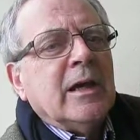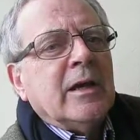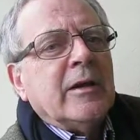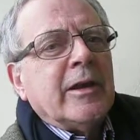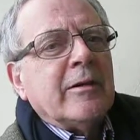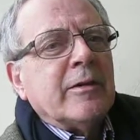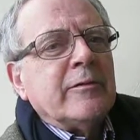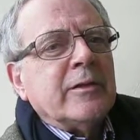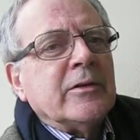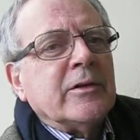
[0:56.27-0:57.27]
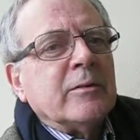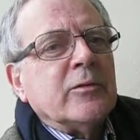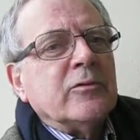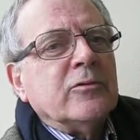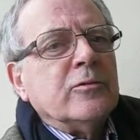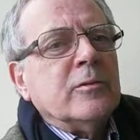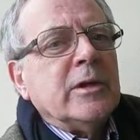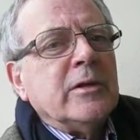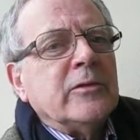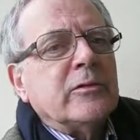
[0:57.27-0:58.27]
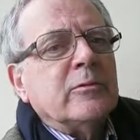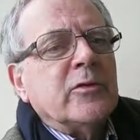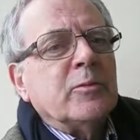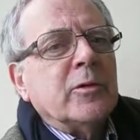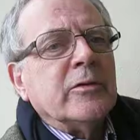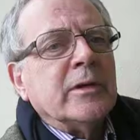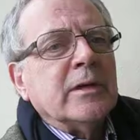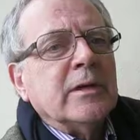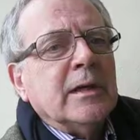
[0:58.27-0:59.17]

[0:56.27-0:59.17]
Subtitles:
and how I felt I wasn't always responding.